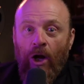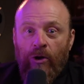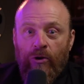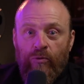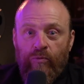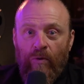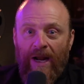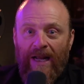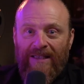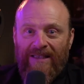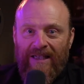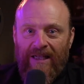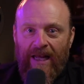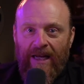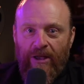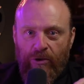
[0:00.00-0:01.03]

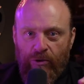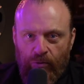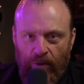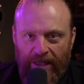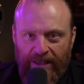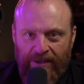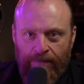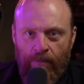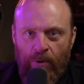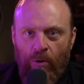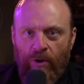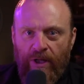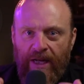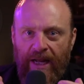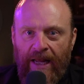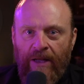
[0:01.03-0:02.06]
translated,
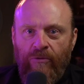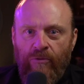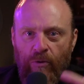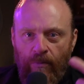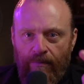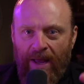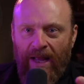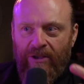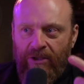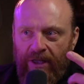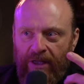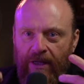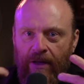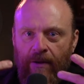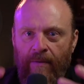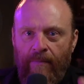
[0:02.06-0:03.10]
transmuted into
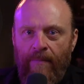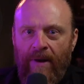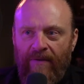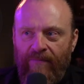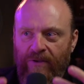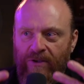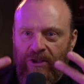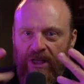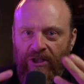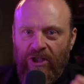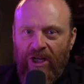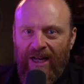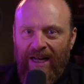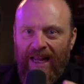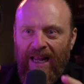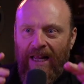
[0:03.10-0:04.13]
magic, manifestation,
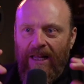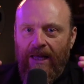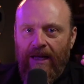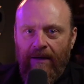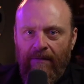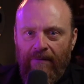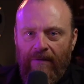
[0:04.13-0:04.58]
and healing